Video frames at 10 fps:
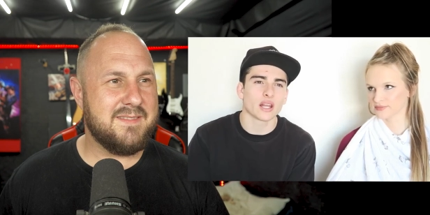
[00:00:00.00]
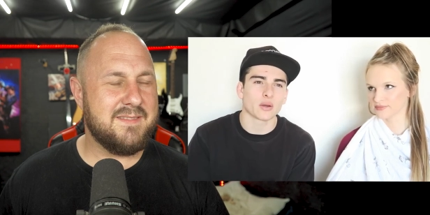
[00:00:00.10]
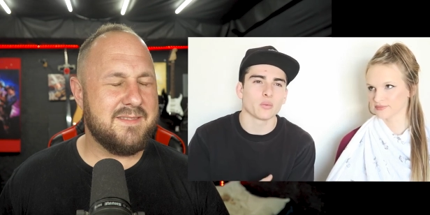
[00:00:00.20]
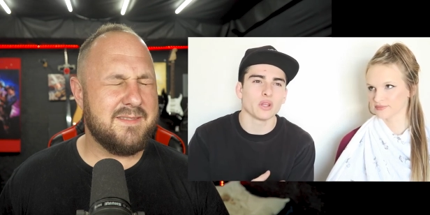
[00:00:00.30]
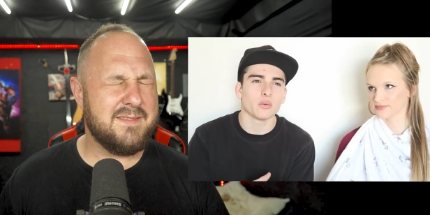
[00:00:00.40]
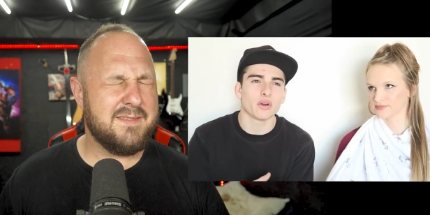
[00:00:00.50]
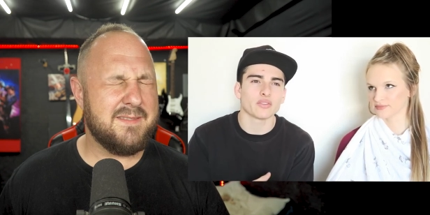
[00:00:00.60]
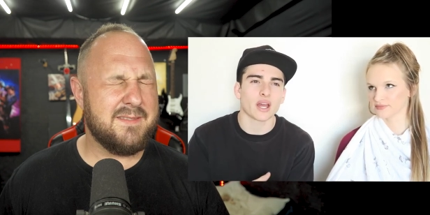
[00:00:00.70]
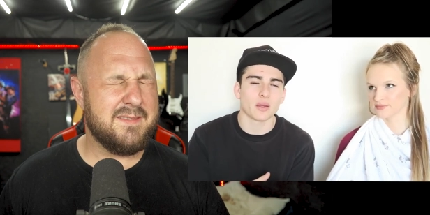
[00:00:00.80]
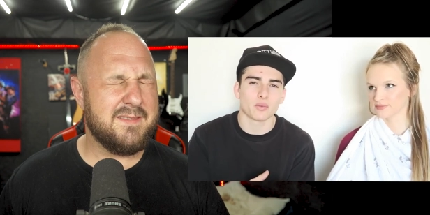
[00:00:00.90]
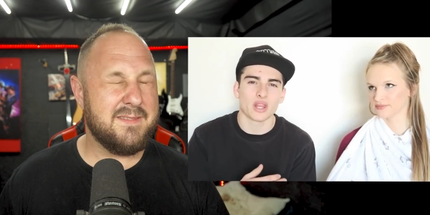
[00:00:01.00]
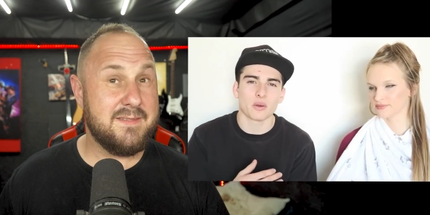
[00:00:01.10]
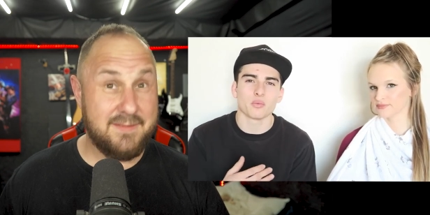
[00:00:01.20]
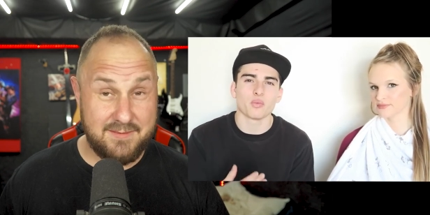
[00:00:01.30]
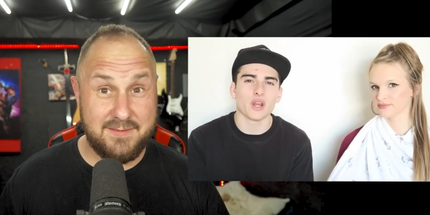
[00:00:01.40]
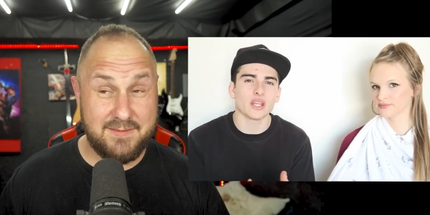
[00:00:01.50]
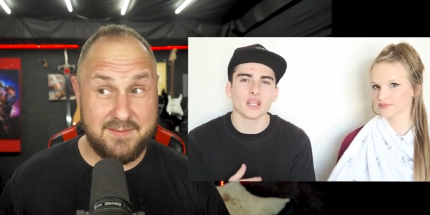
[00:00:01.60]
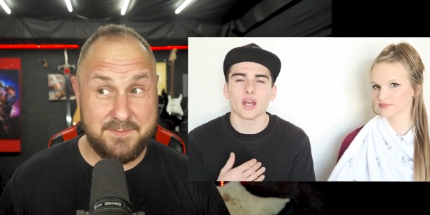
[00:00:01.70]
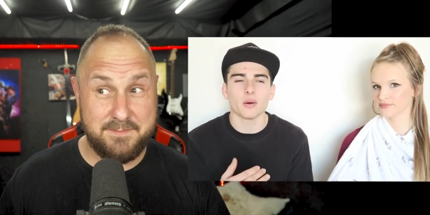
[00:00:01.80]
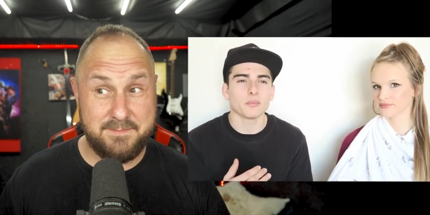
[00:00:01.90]
Speaker 1: like a really rough time where they were
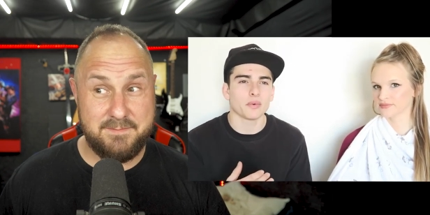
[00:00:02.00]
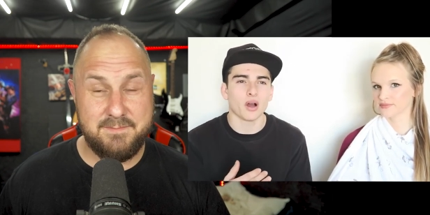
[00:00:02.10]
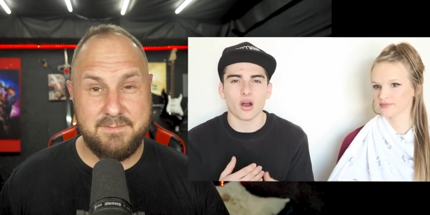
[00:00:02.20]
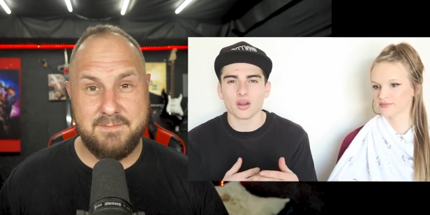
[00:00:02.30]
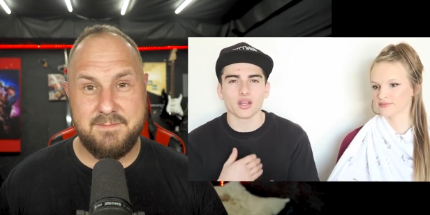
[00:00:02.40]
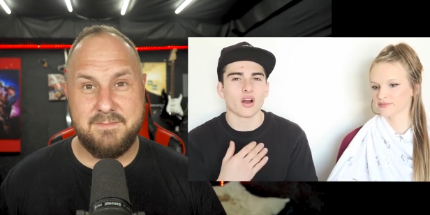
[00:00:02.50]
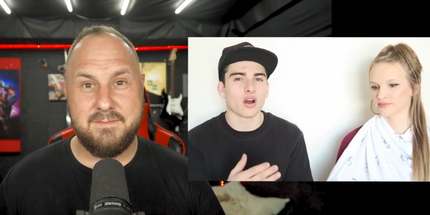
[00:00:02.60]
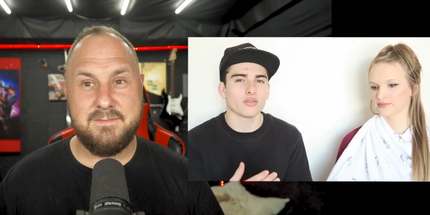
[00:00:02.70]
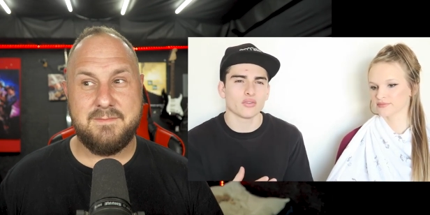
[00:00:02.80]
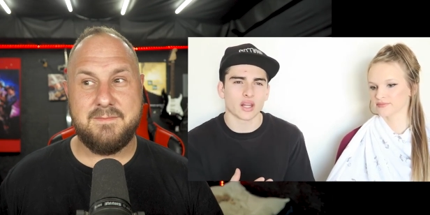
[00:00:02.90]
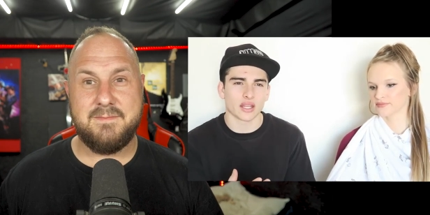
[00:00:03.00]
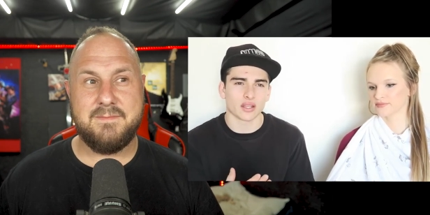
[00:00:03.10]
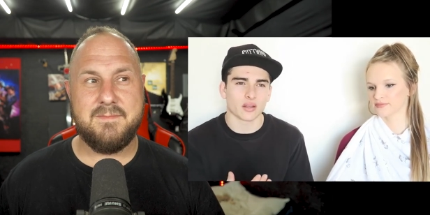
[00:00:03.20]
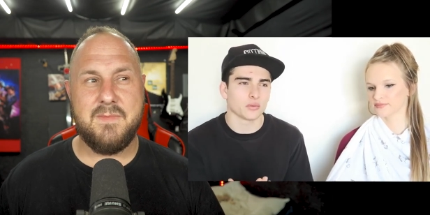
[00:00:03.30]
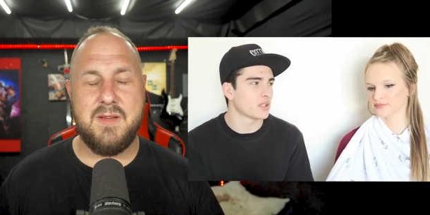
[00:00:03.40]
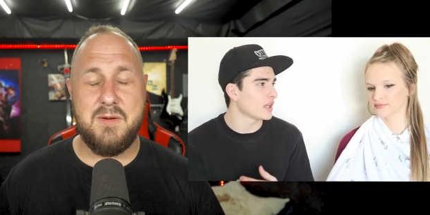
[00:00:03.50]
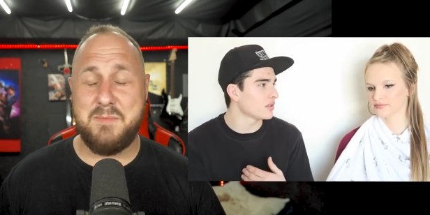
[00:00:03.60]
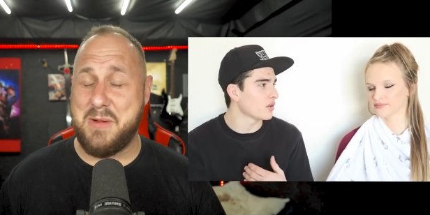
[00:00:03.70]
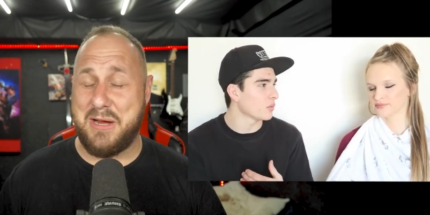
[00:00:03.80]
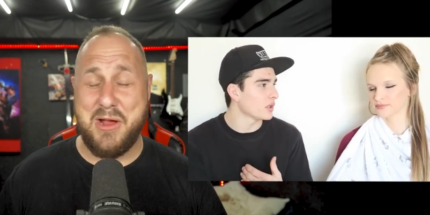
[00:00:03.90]
breaking up on and off. Like it was
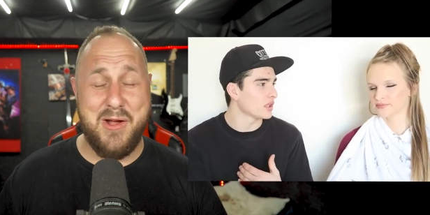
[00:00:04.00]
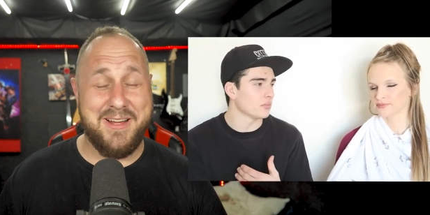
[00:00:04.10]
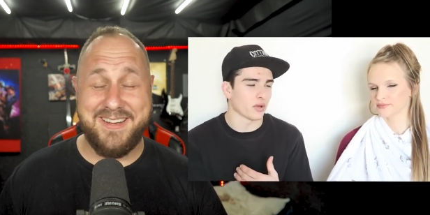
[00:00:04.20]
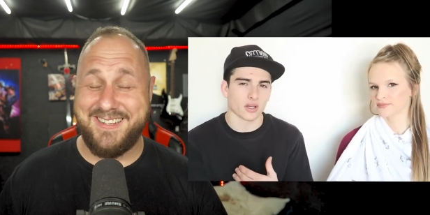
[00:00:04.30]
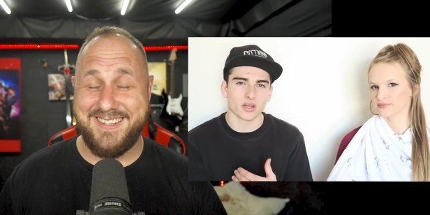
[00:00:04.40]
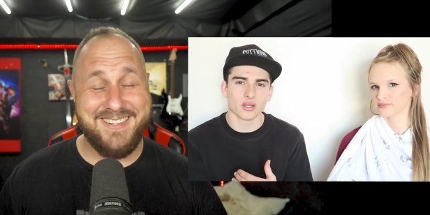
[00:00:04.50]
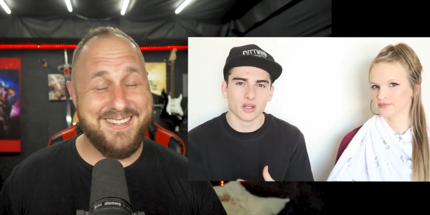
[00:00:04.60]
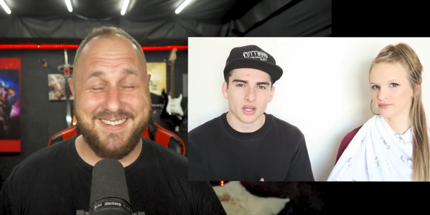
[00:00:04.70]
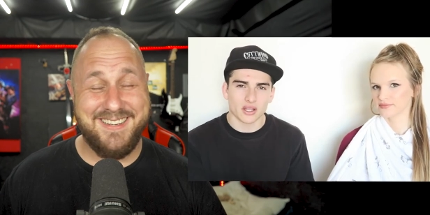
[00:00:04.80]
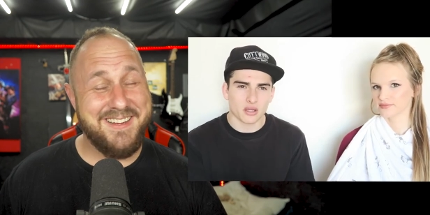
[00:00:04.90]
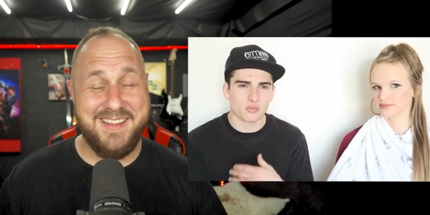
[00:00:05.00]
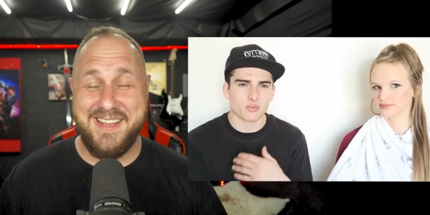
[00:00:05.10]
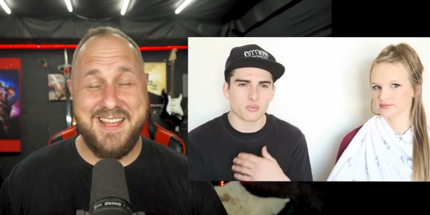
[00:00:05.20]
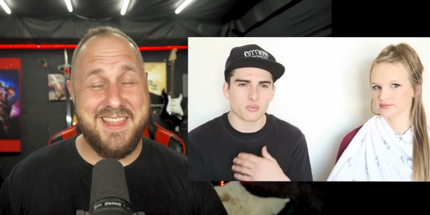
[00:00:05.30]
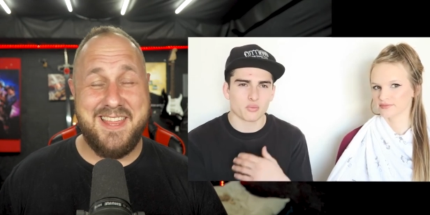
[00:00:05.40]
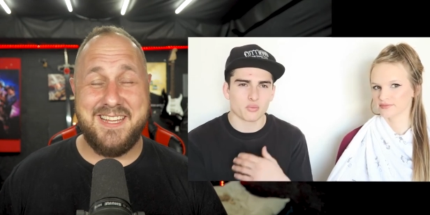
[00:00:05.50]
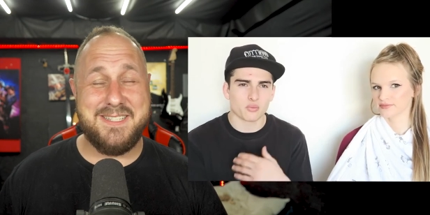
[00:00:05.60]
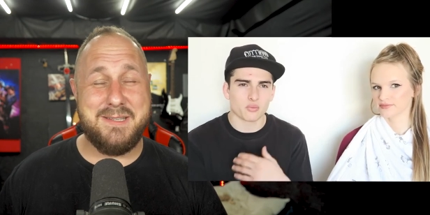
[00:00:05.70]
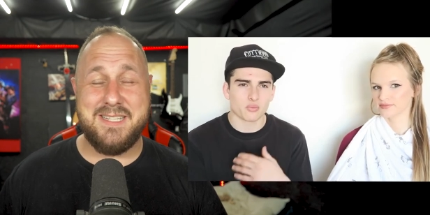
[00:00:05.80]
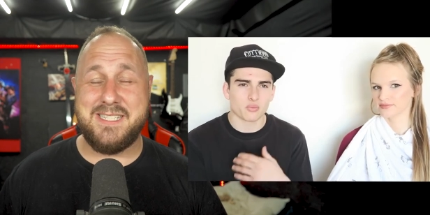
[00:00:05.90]
getting to the weekly uh-huh. point, huh?
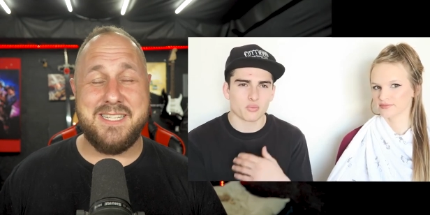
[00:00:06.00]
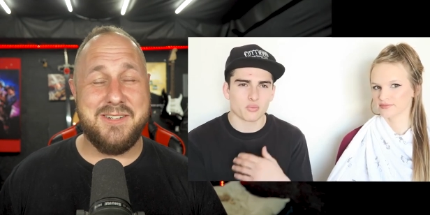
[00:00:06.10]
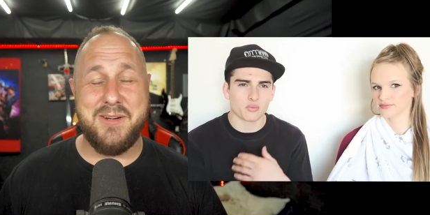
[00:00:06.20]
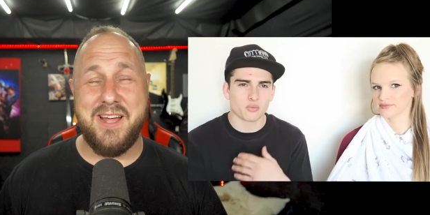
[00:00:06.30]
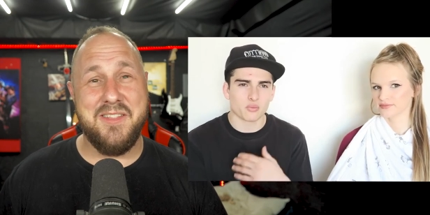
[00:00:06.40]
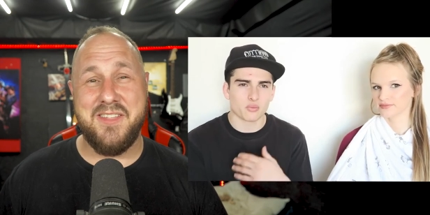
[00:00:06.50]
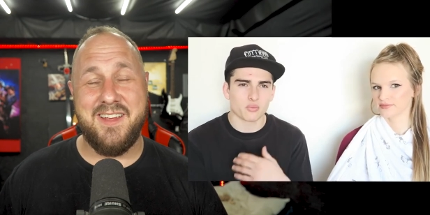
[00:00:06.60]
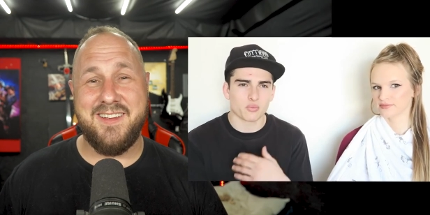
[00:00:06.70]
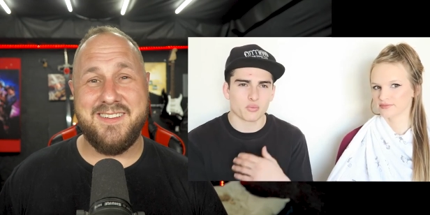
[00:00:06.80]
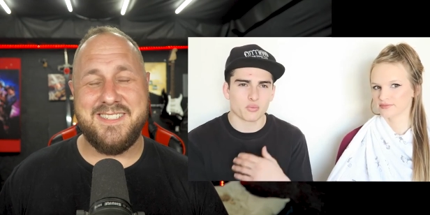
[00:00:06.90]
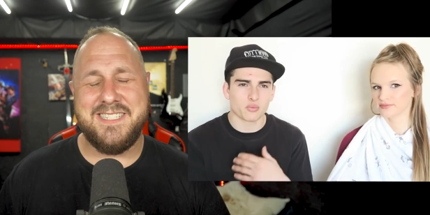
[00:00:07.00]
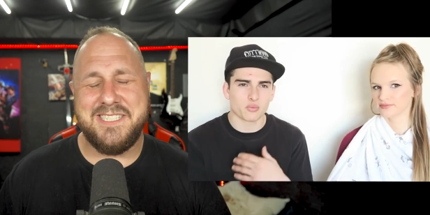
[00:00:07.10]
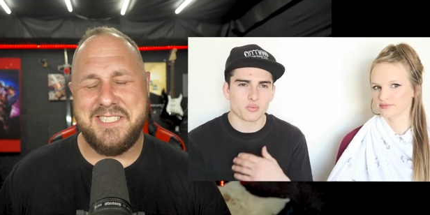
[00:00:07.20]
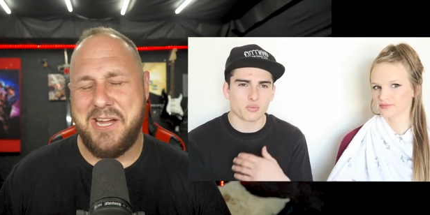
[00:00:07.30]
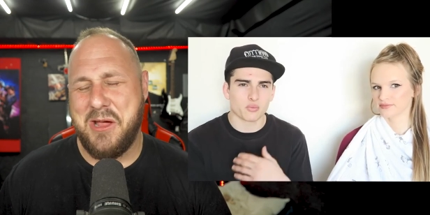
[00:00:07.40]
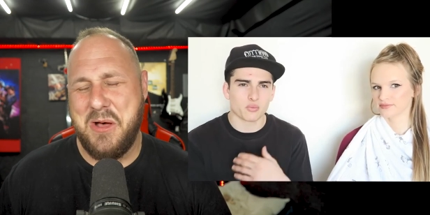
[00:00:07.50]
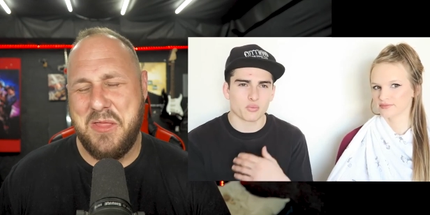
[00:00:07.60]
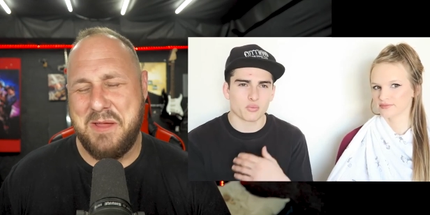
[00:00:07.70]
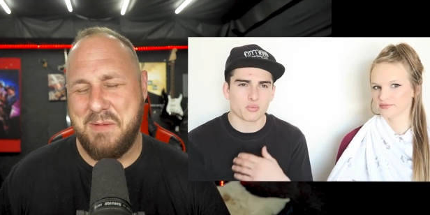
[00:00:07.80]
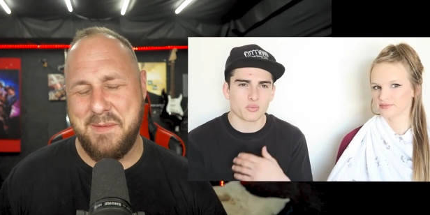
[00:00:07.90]
Speaker 2: These so healthy, such
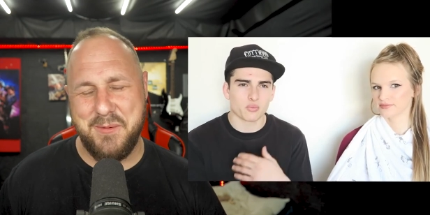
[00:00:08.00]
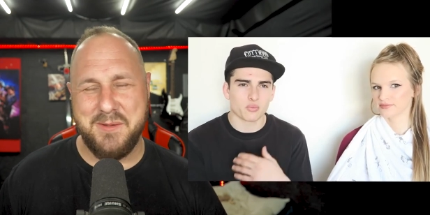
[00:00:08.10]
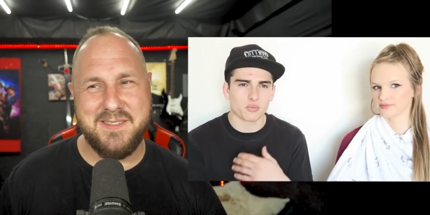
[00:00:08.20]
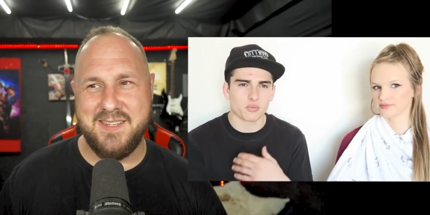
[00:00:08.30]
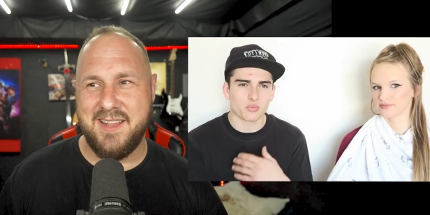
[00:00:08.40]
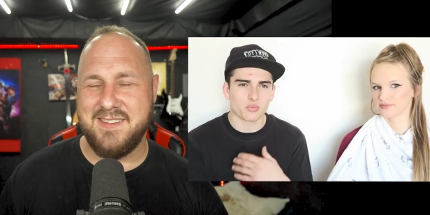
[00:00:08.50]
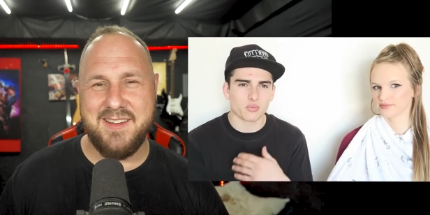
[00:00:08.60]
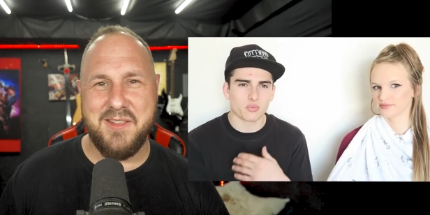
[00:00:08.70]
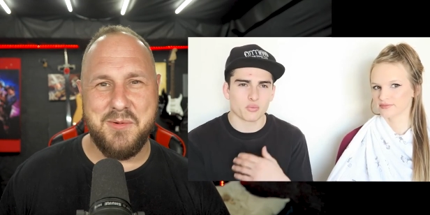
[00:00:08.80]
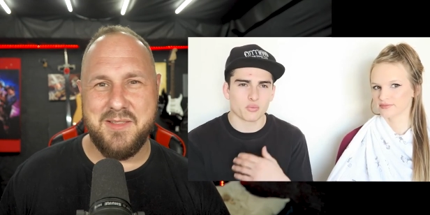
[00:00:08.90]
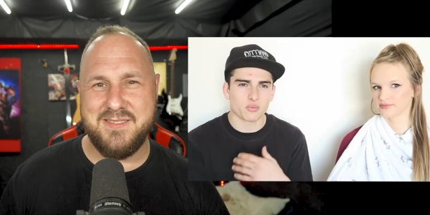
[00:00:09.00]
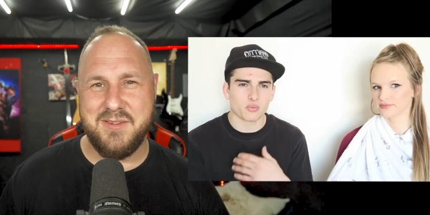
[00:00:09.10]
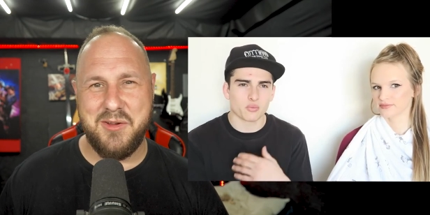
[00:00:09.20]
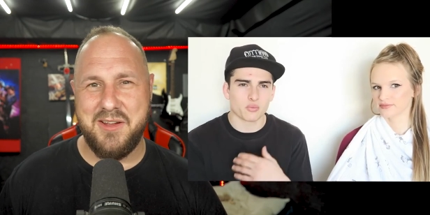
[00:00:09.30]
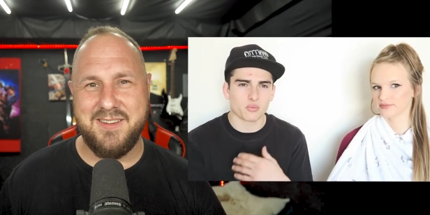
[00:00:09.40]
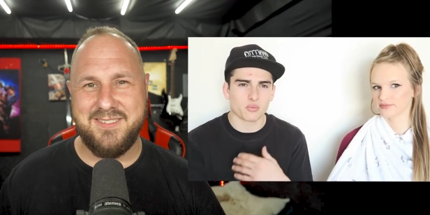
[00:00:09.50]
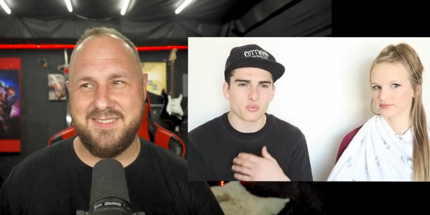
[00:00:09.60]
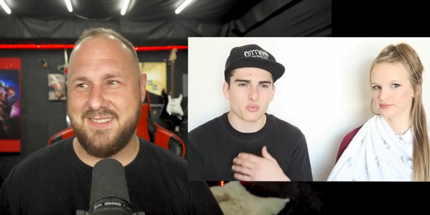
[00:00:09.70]
healthy people to get together with. So good,